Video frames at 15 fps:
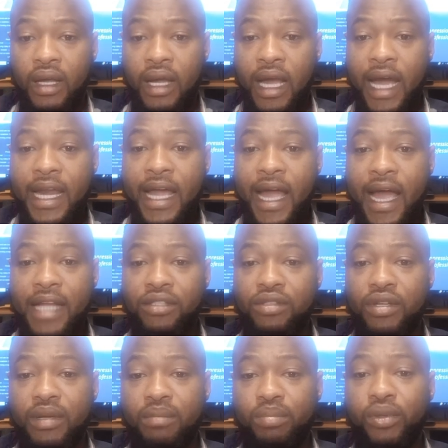And I had to
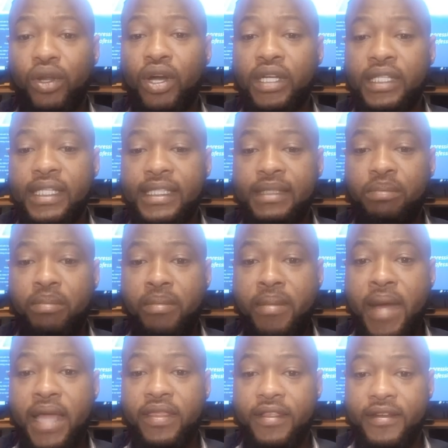employ this
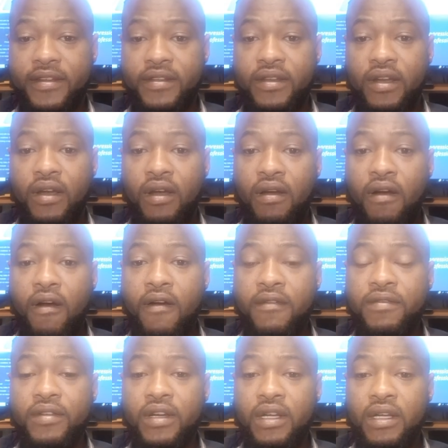method
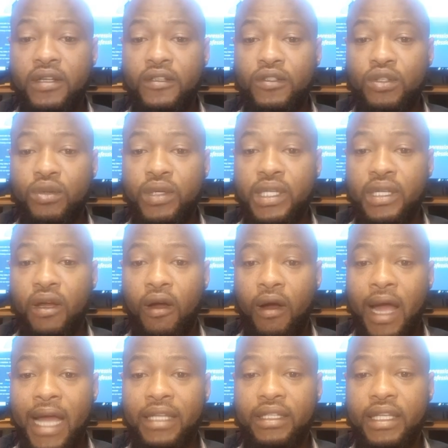of doing or
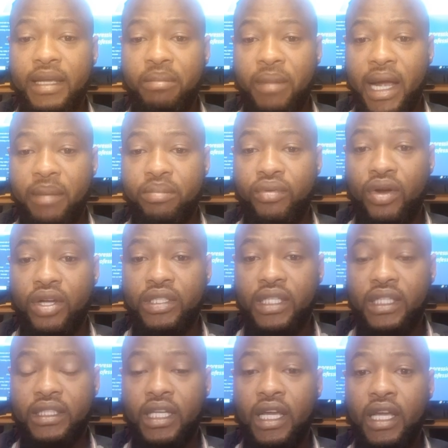handling my
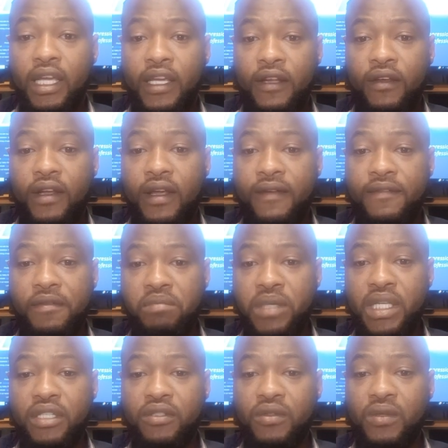project in order for
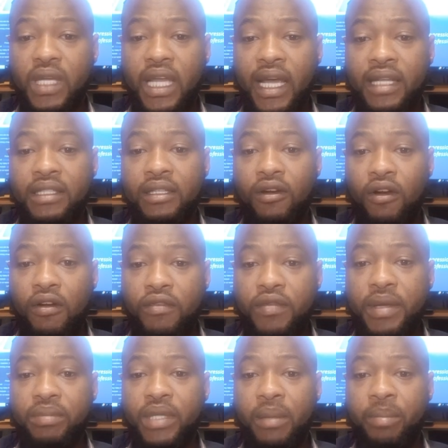me to get or
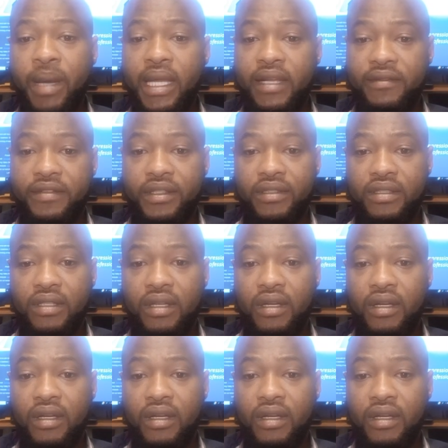reap the benefits,